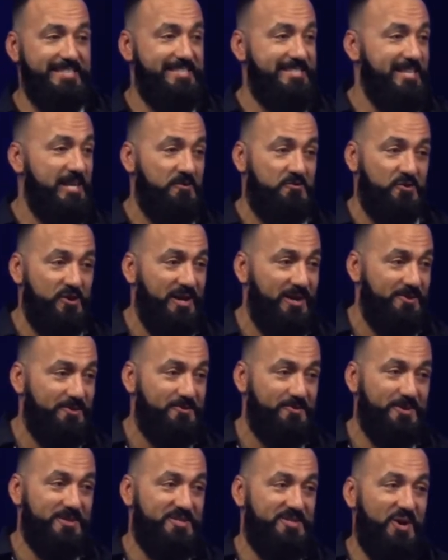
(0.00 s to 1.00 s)
different
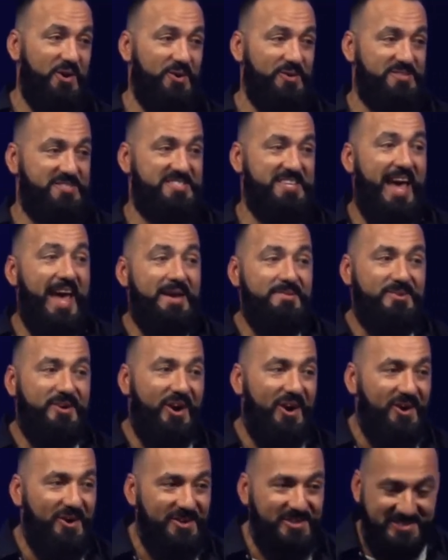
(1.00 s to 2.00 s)
results. Same
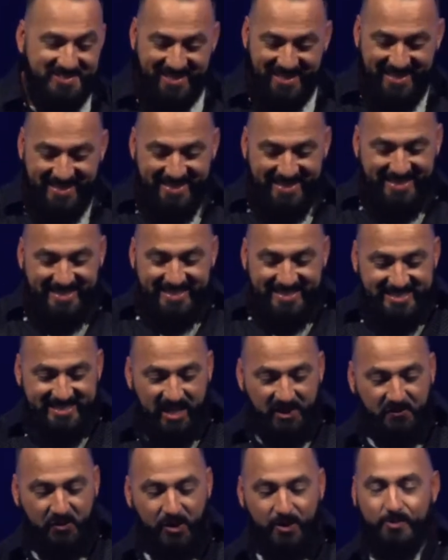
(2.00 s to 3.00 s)
goals,
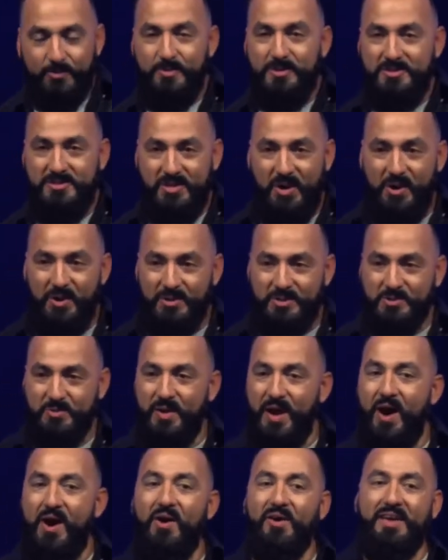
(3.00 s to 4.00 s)
different results.
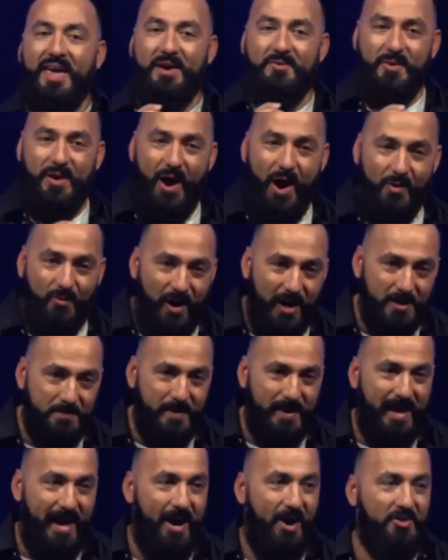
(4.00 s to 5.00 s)
We all, okay, we all want to
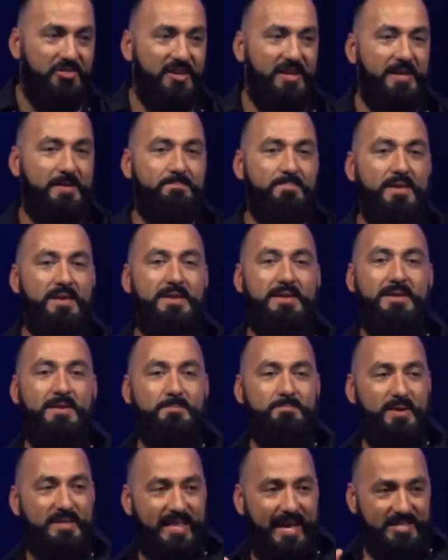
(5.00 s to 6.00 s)
be healthy.
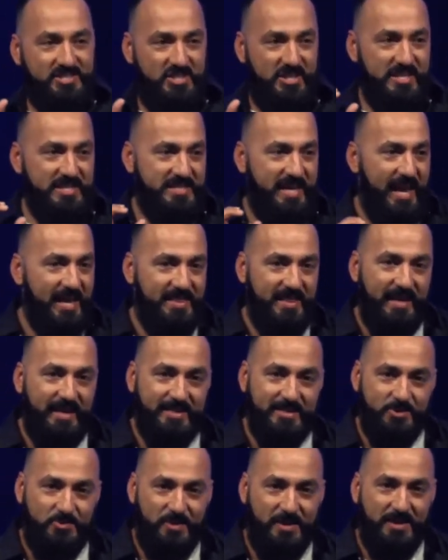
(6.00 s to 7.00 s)
But that cheesecake thing
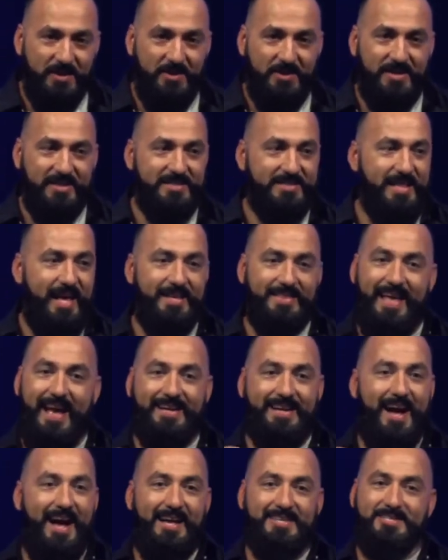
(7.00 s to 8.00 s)
is real. It's like that
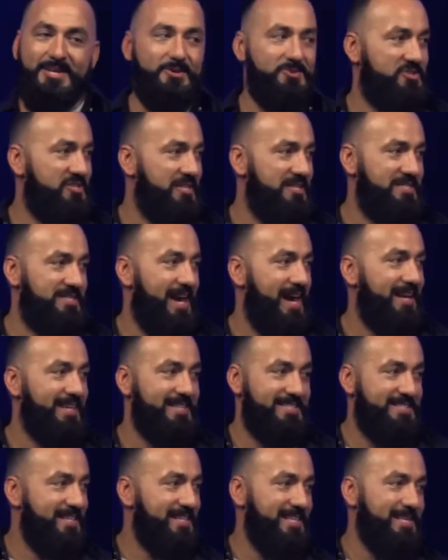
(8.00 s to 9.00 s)
Costco cheesecake
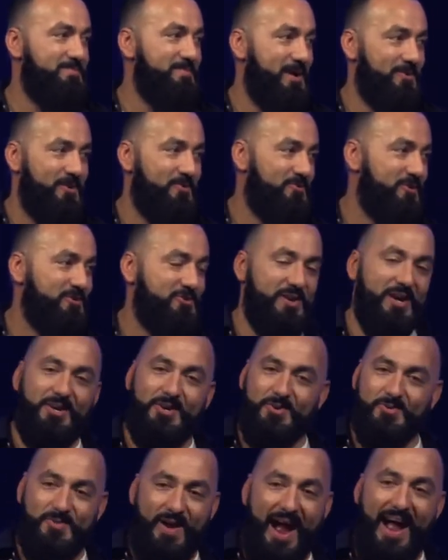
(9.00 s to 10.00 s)
is sitting in my
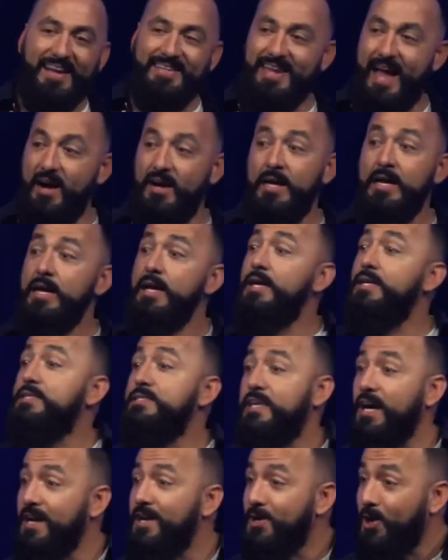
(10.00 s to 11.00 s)
refrigerator right now. It's
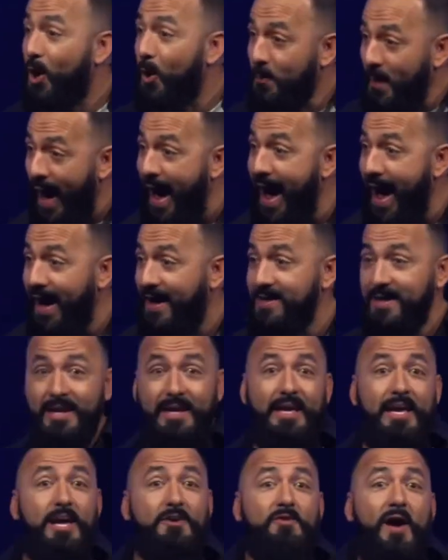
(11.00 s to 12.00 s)
gonna go bad.
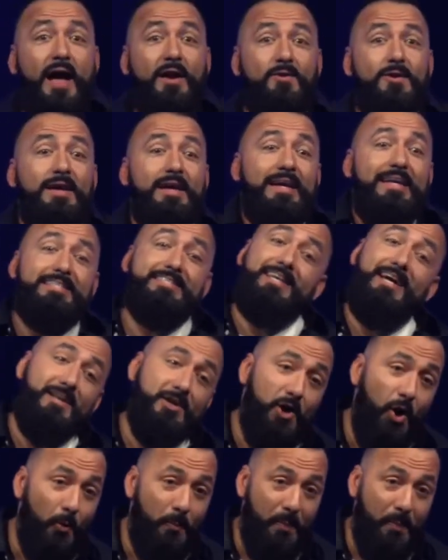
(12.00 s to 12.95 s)
If I don't, it's gonna go